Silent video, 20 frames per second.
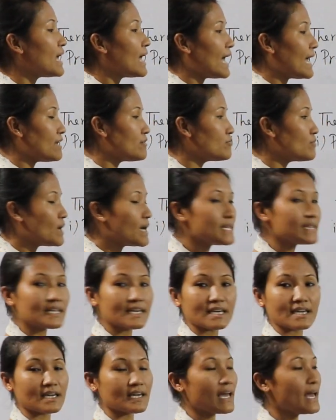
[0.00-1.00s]
And one
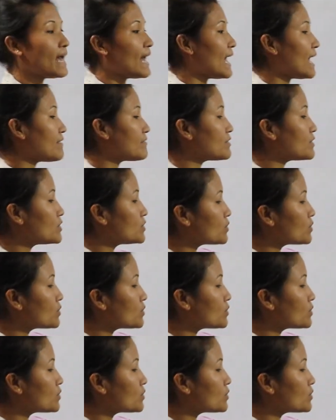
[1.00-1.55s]
thing, have you